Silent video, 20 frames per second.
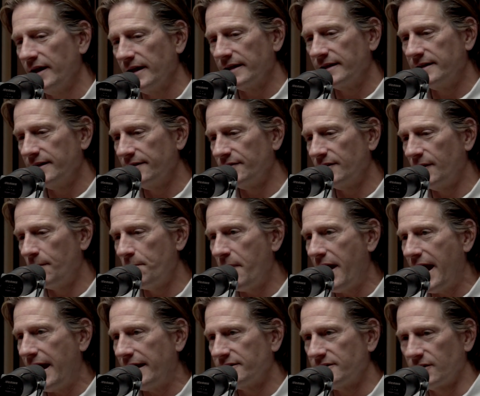given a
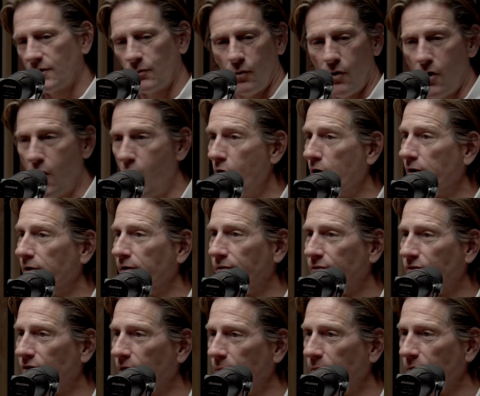magic wand,
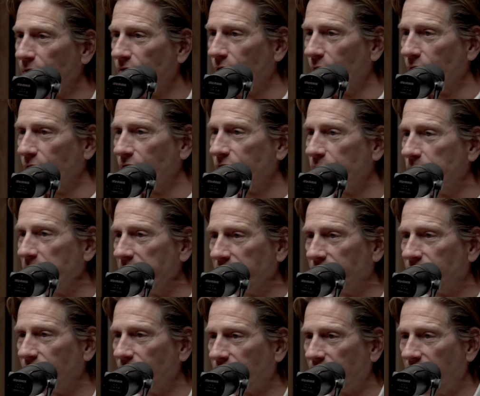some, so to speak,
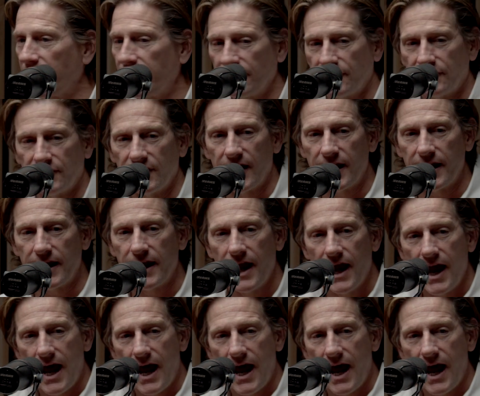to kind of say,